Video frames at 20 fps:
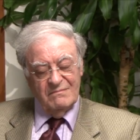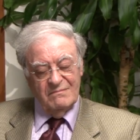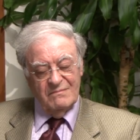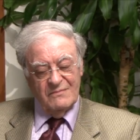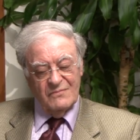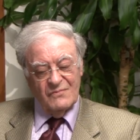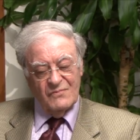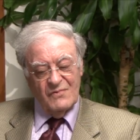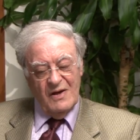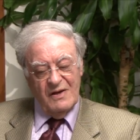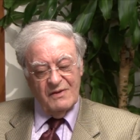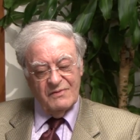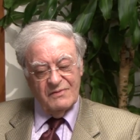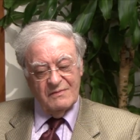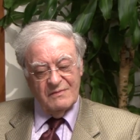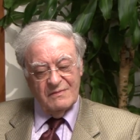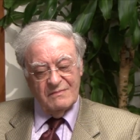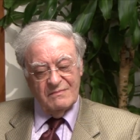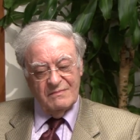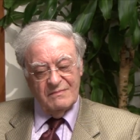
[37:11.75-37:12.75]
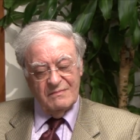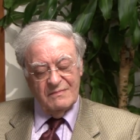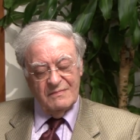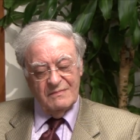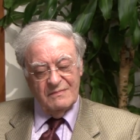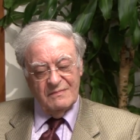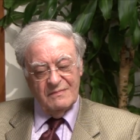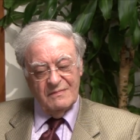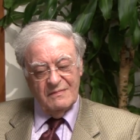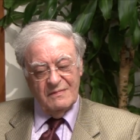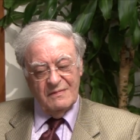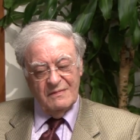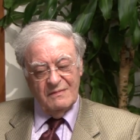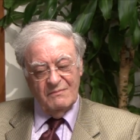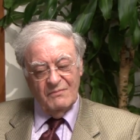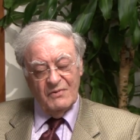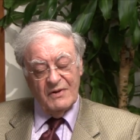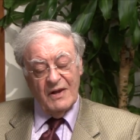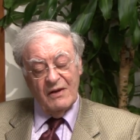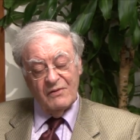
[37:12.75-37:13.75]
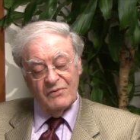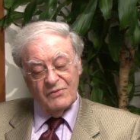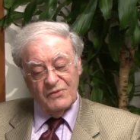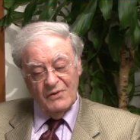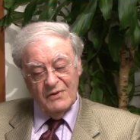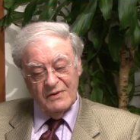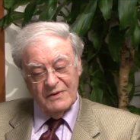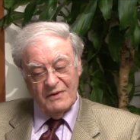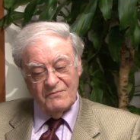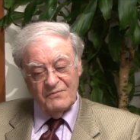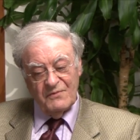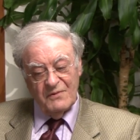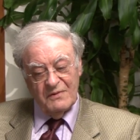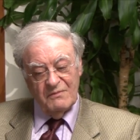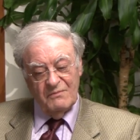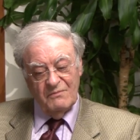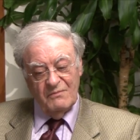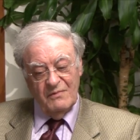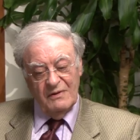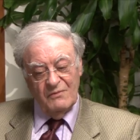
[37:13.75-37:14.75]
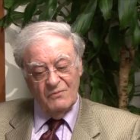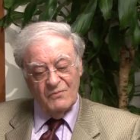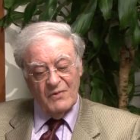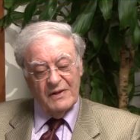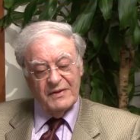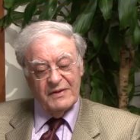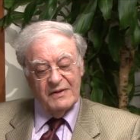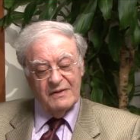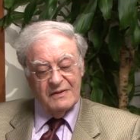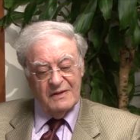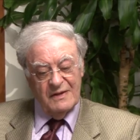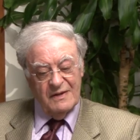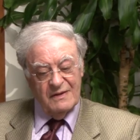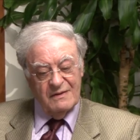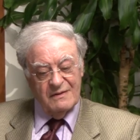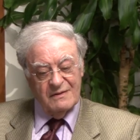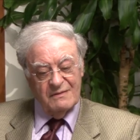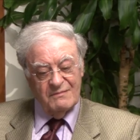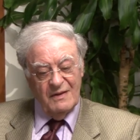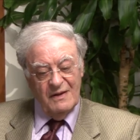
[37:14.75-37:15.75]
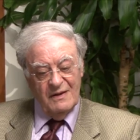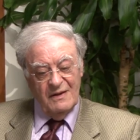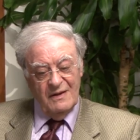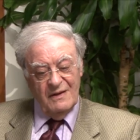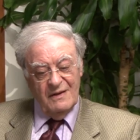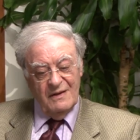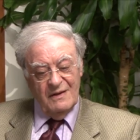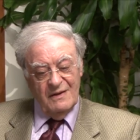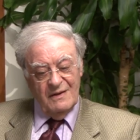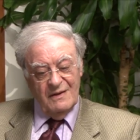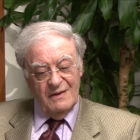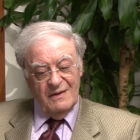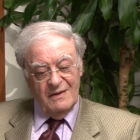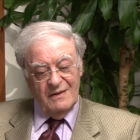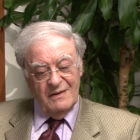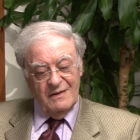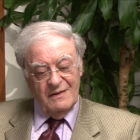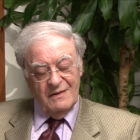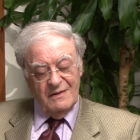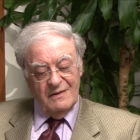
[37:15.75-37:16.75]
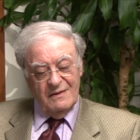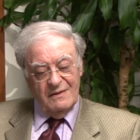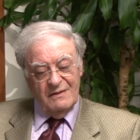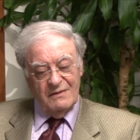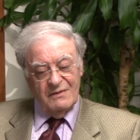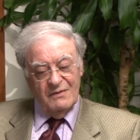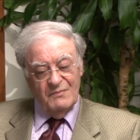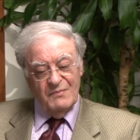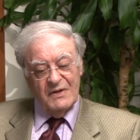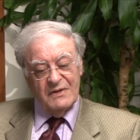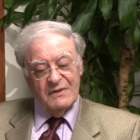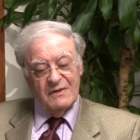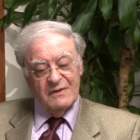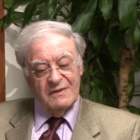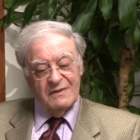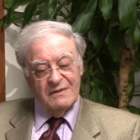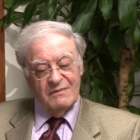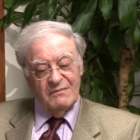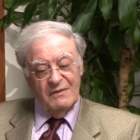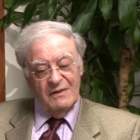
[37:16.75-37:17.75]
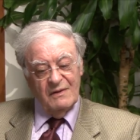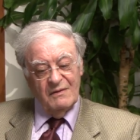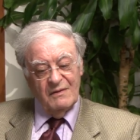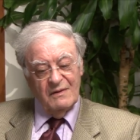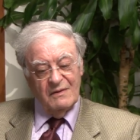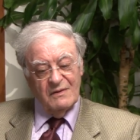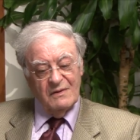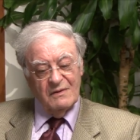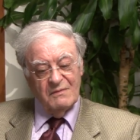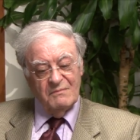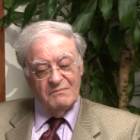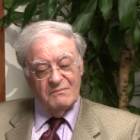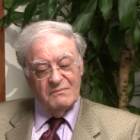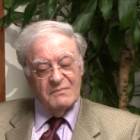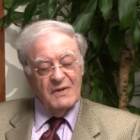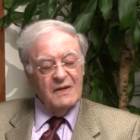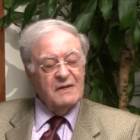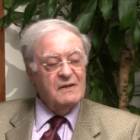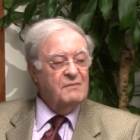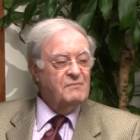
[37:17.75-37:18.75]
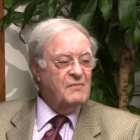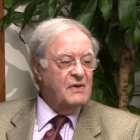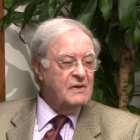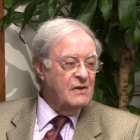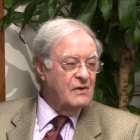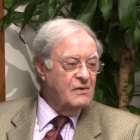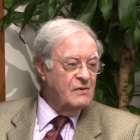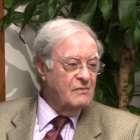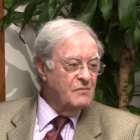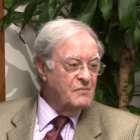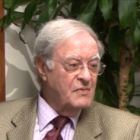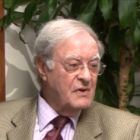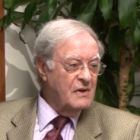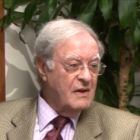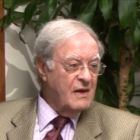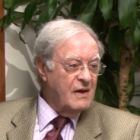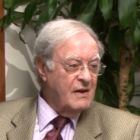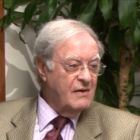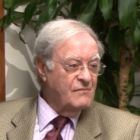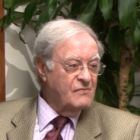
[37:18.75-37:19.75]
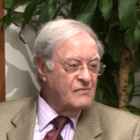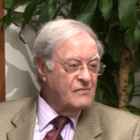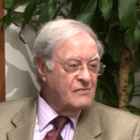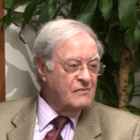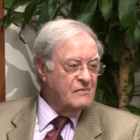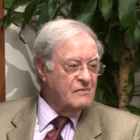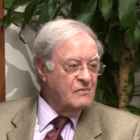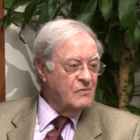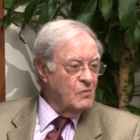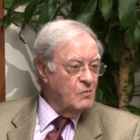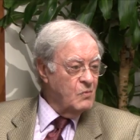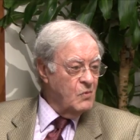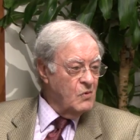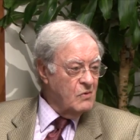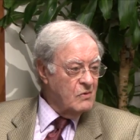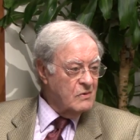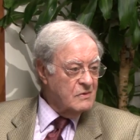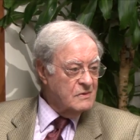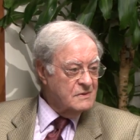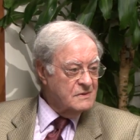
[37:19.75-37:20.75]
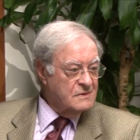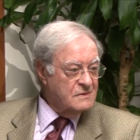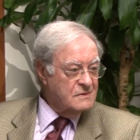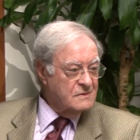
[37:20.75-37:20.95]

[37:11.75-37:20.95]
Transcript: rather what I thought of well intended, committed many, many human lives to wars